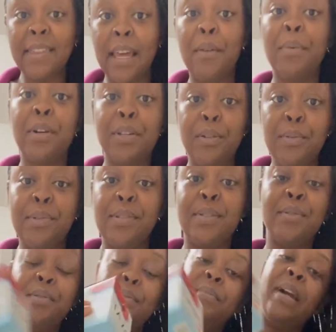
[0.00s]
that we're used
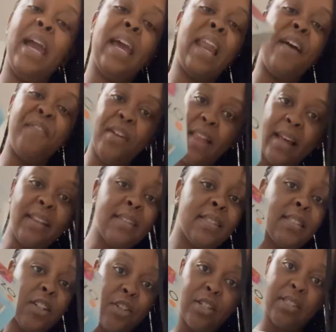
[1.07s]
to. And I feel like this is
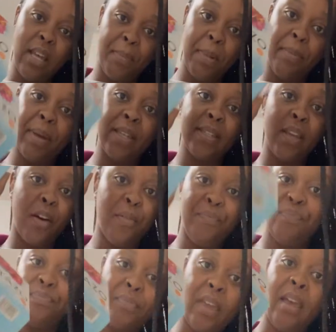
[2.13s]
a good supplement, so
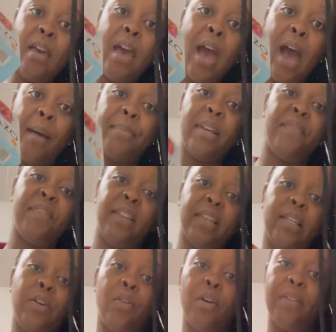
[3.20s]
I'm
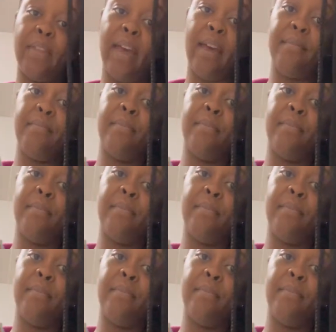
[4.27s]
definitely on that.